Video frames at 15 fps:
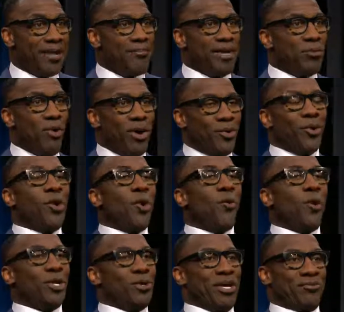I mean,
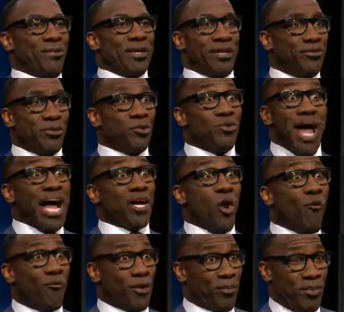what do you expect them to do? Not
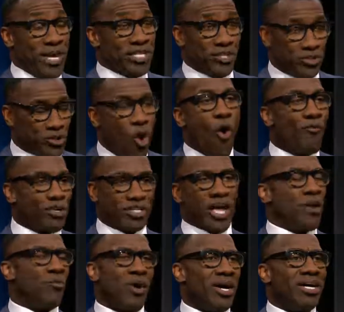go for the pick, just go over the
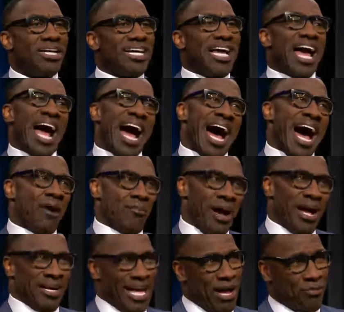top? Well,
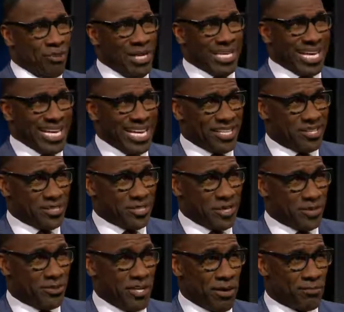I really can get this
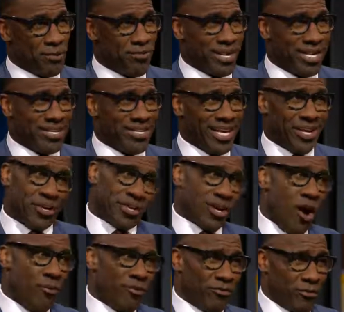interception, but they're going to
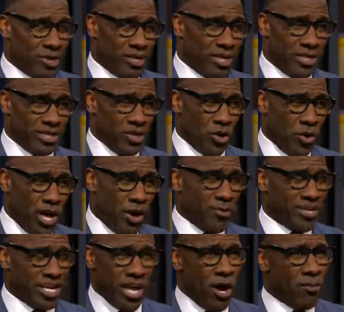call me for
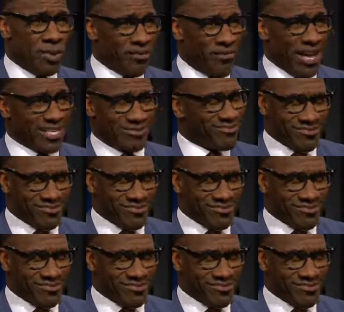helmet to helmet if I.